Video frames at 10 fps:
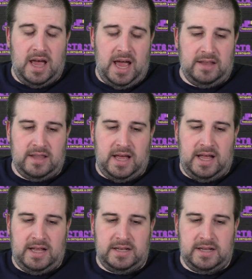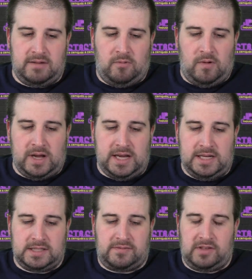And then
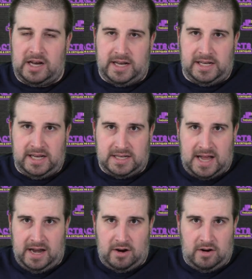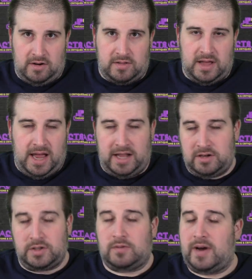he's flooding the entire earth.
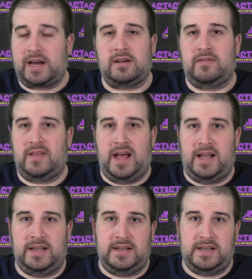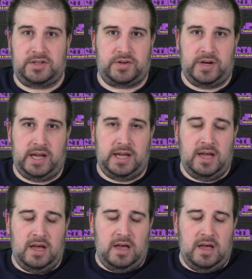There's no record of that in history.